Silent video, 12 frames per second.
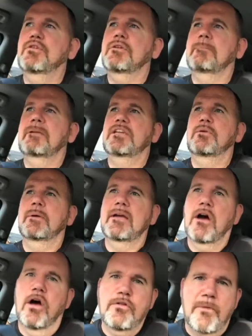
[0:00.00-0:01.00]
You could be doing
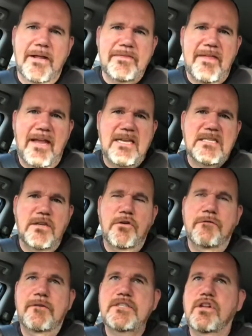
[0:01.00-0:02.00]
all the right things in
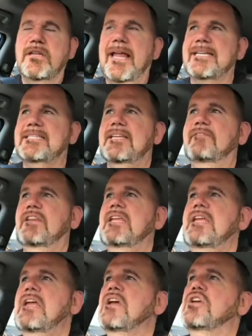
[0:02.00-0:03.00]
your physical activity.